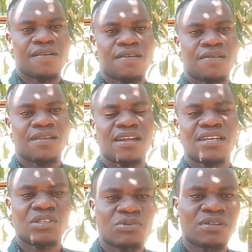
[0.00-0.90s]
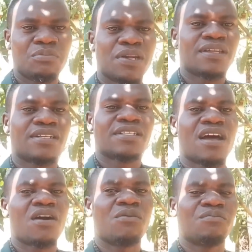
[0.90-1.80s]
that does not mean that
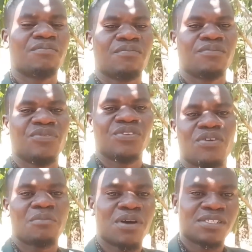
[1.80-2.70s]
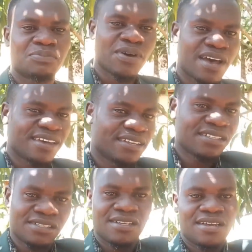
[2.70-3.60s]
now, you know, I'm a spy.
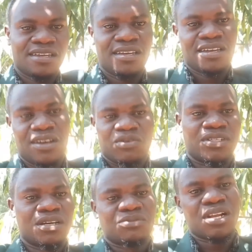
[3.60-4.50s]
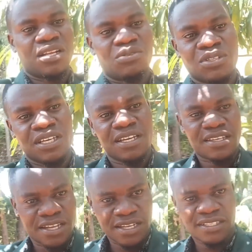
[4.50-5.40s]
What I'm trying to say is
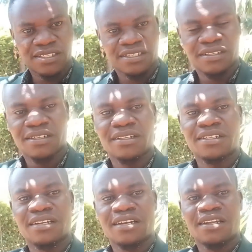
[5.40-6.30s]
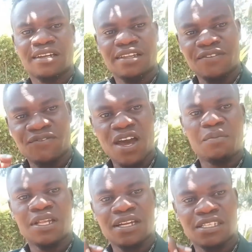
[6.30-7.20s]
that the
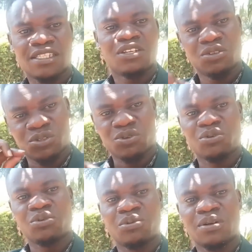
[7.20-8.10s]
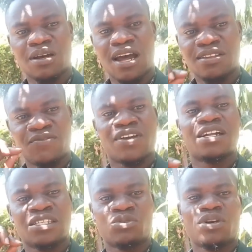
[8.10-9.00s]
family that see you through a difficult
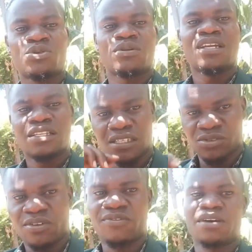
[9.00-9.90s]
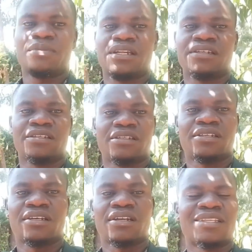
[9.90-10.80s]
situation, that is your family.
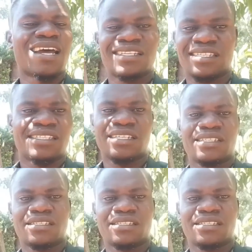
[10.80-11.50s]
That is it.